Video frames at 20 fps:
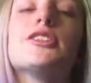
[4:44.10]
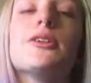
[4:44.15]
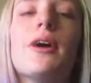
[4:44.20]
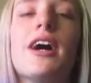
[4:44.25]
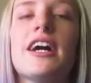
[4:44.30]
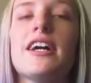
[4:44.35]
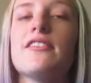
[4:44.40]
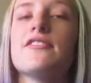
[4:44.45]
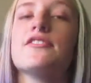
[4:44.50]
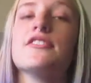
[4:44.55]
So
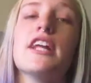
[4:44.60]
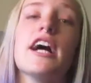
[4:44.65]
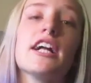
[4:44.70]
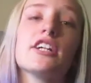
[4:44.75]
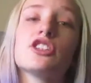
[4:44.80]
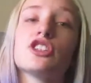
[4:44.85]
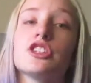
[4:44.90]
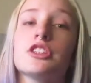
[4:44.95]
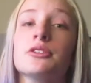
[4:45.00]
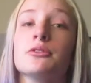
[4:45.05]
I have
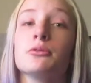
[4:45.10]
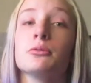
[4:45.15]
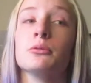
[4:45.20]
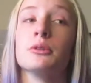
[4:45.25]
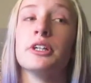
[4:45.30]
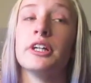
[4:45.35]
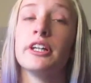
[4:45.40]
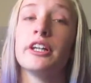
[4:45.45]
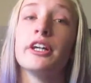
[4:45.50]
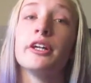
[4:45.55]
naturally
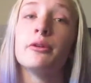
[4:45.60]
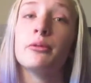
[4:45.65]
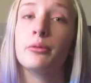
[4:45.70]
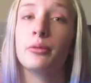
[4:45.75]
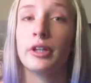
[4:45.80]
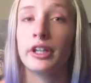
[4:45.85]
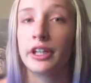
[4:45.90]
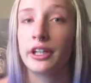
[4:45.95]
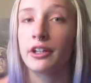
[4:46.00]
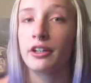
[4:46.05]

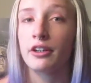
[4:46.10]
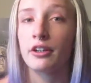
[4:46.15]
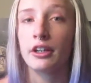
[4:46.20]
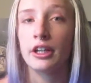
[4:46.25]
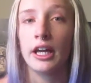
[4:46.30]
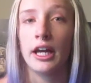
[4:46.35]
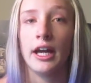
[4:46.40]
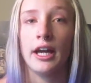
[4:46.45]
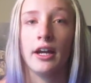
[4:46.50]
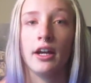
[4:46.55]
really
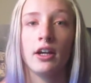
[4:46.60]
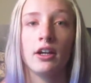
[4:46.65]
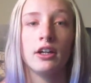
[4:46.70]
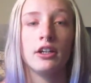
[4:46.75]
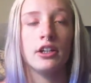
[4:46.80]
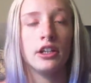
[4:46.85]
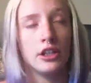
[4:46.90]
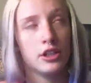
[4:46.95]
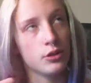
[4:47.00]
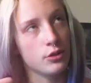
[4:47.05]
curly hair,
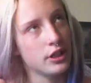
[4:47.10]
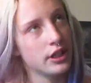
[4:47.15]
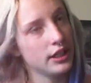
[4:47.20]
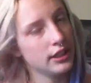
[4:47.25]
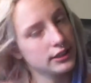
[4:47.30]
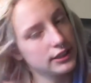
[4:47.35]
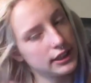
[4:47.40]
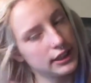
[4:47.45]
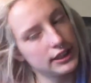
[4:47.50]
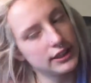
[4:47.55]
and you
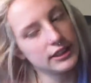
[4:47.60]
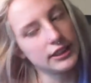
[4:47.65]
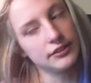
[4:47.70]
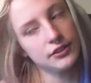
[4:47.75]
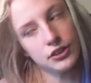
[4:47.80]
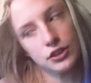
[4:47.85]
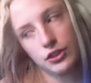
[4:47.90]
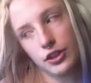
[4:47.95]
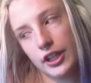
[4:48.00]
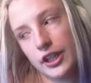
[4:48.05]
can't see because I've
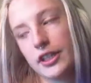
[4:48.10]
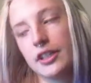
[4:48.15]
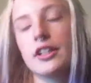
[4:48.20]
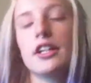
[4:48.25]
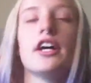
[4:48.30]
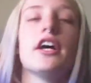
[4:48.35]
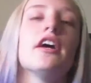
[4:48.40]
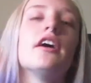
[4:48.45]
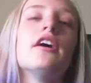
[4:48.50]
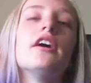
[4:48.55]
straightened
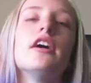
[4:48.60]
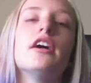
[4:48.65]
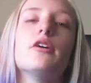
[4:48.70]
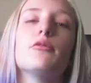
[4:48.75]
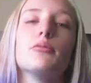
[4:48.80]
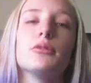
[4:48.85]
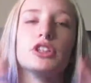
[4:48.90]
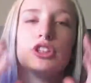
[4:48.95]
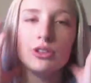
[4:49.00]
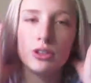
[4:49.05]
it,
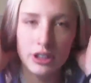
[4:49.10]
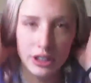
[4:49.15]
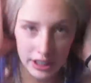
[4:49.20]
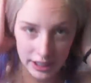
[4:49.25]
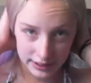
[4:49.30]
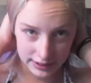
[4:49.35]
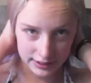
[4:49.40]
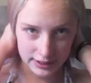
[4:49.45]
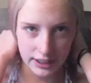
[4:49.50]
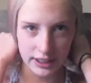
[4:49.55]
but you can
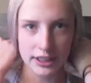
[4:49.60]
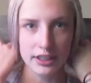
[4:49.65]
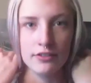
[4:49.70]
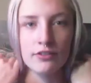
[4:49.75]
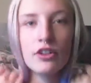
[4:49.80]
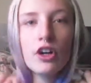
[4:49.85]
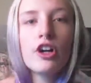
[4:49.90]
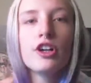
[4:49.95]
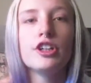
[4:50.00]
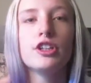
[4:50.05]
kind of see the
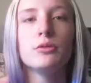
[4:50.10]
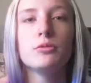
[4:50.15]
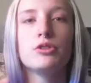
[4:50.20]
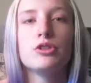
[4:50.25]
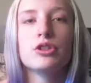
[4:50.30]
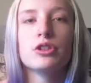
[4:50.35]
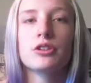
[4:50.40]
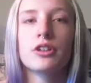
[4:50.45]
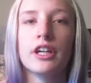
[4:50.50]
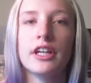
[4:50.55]
volume
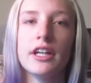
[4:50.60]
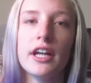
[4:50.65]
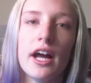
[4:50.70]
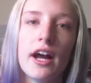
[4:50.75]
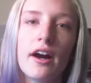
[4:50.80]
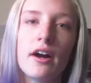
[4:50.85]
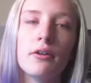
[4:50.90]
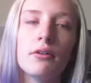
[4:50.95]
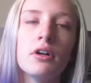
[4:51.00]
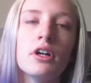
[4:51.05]
to it right
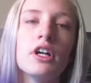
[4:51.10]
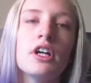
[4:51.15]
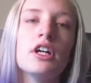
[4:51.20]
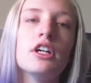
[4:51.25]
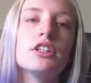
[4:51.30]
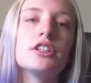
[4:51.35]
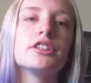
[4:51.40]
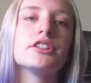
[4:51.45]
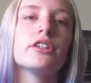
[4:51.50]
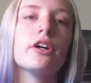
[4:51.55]
now.
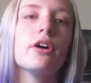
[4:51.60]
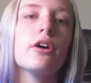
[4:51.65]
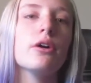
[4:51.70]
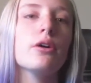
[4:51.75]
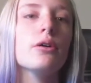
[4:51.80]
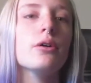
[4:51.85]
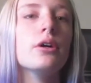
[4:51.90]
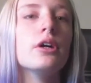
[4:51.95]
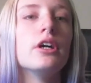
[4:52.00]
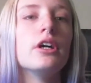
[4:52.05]

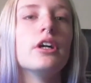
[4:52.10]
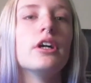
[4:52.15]
So